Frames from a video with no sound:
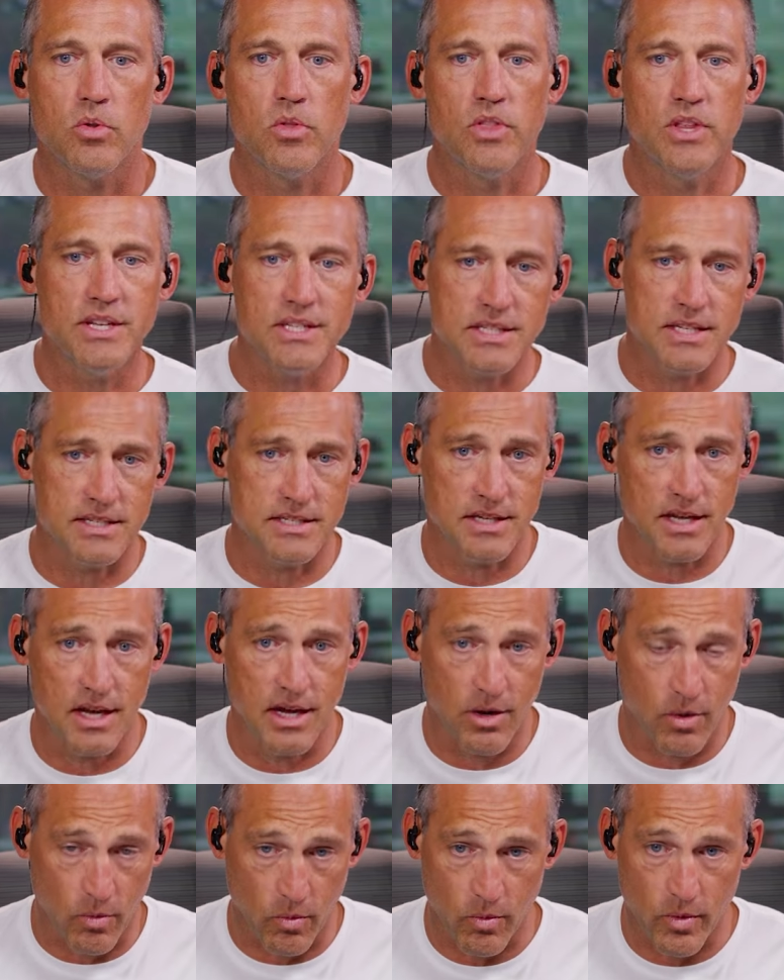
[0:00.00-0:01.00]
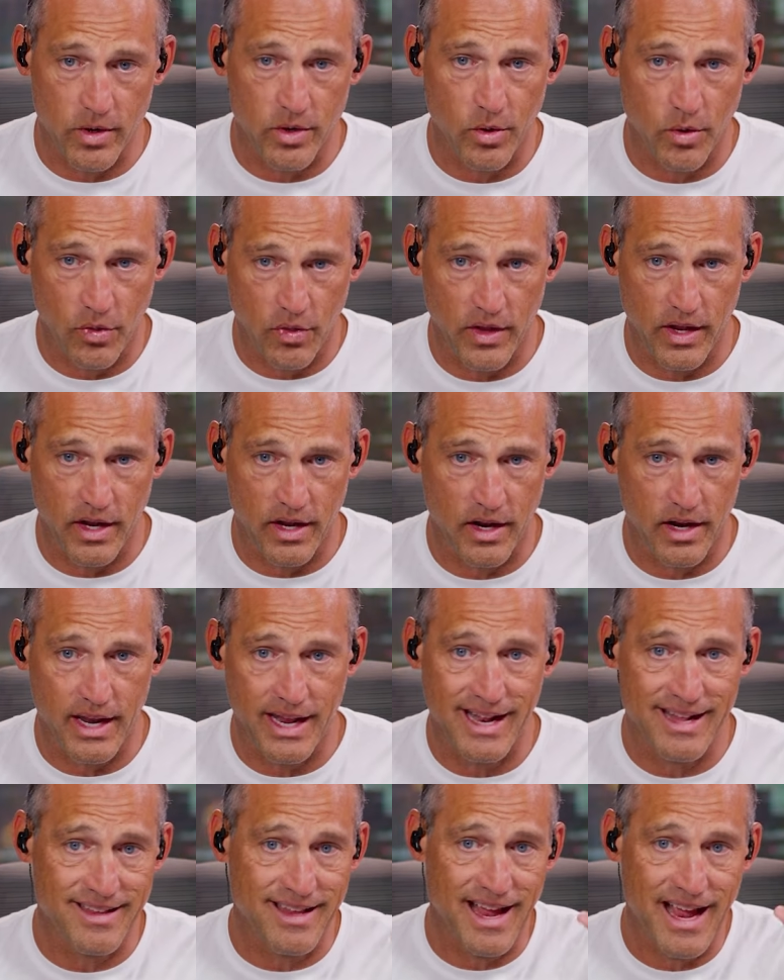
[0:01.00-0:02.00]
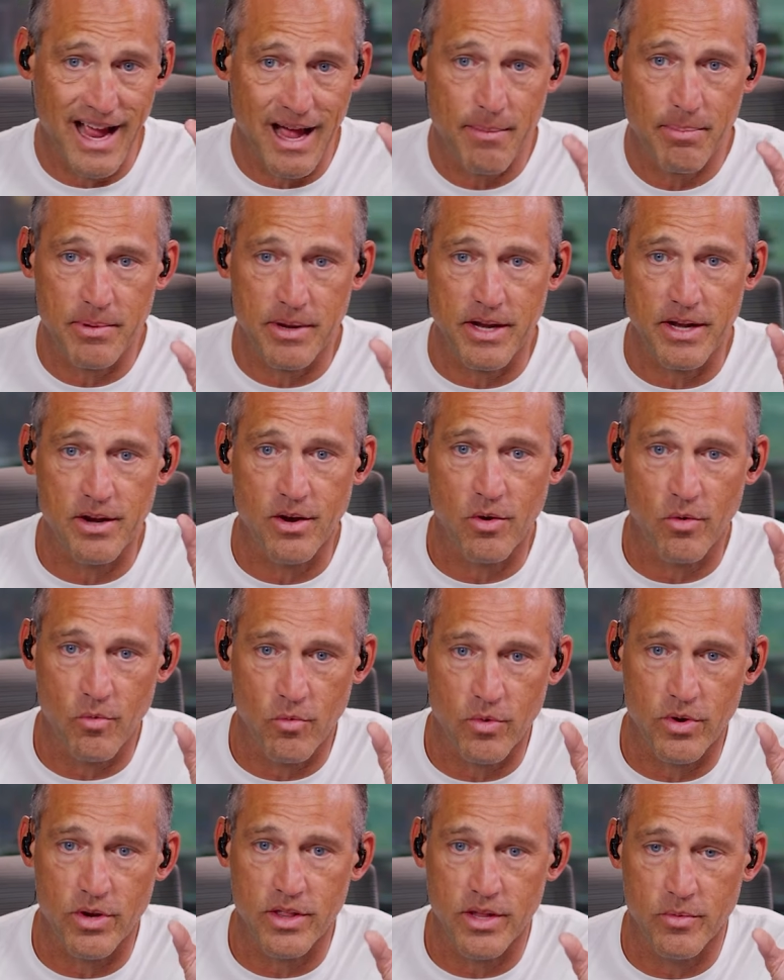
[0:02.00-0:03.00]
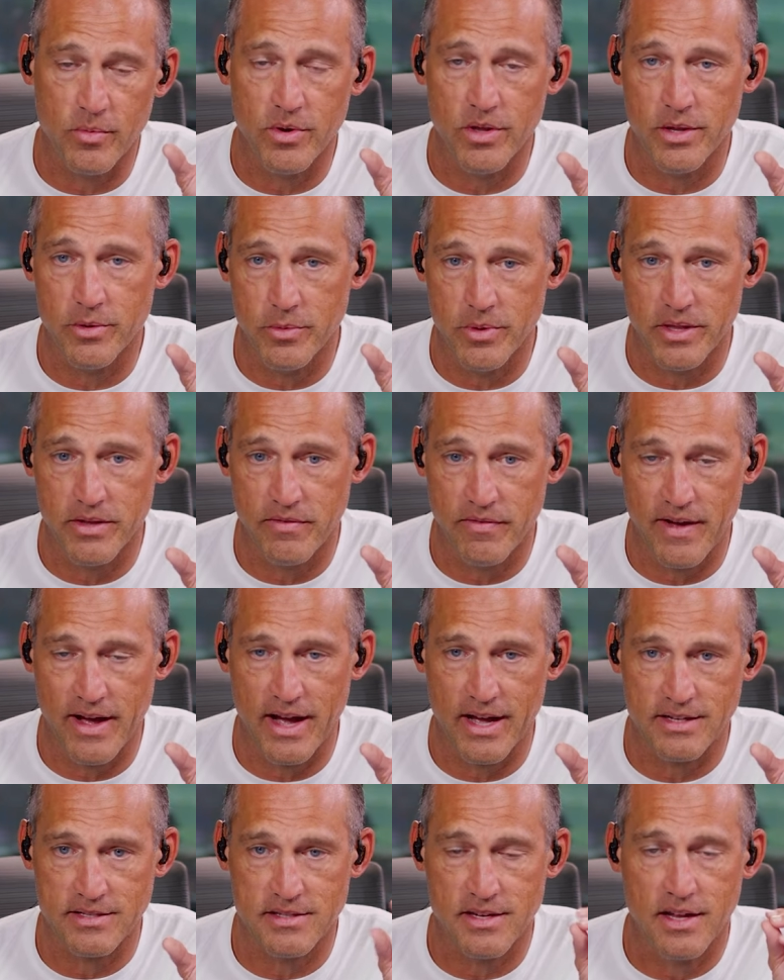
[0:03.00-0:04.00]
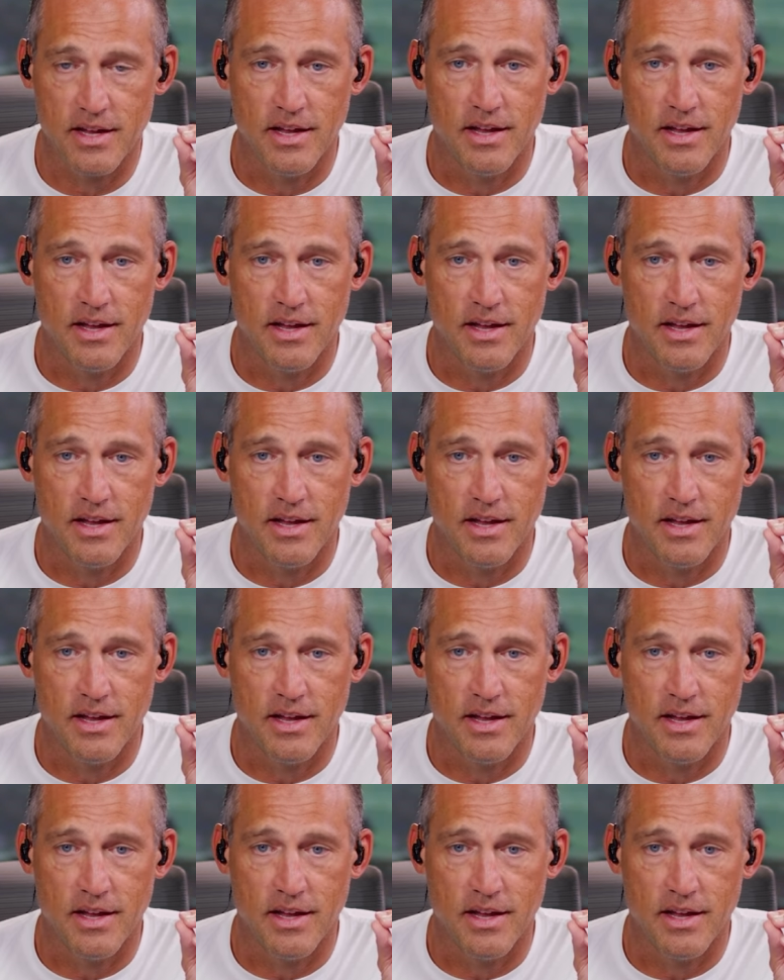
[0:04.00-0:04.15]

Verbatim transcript: this is a real thing, and it's happening really, really, really fast.